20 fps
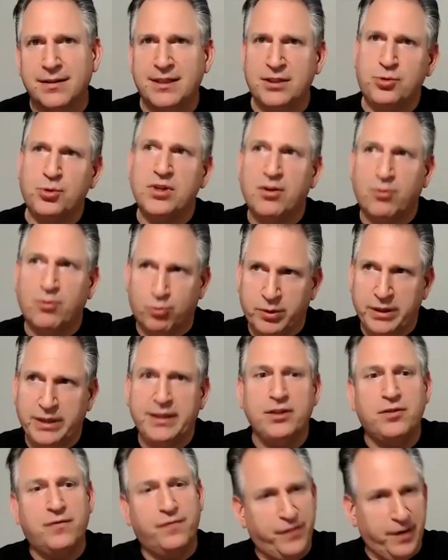this was a
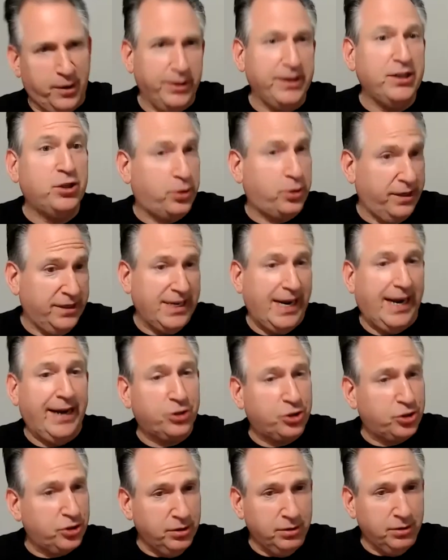really very
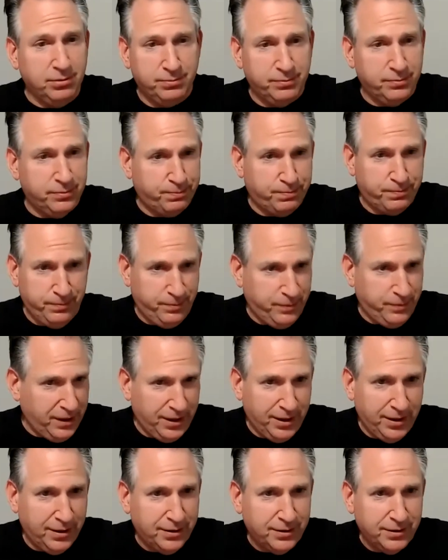transactional
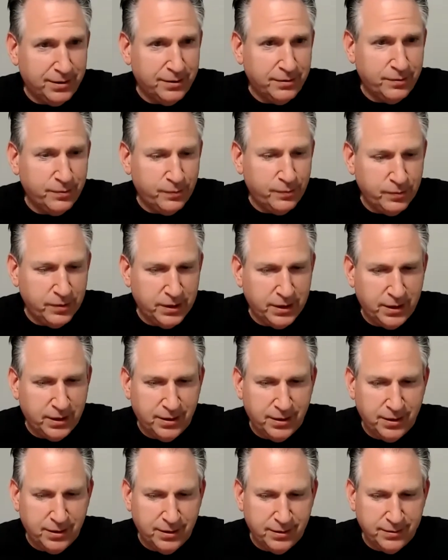
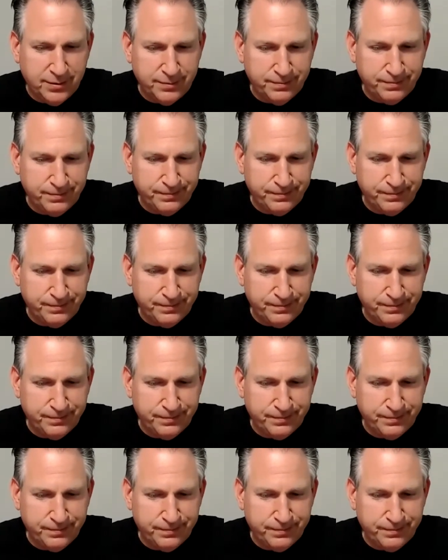uh,